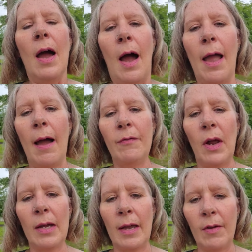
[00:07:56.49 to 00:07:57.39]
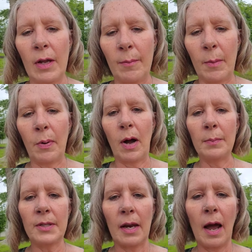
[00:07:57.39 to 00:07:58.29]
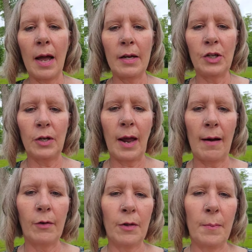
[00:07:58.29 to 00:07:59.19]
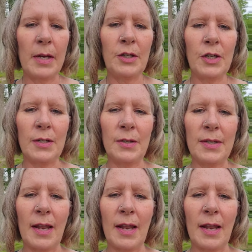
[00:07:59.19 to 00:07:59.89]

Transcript: I have not given him the props that I should have, or the mentions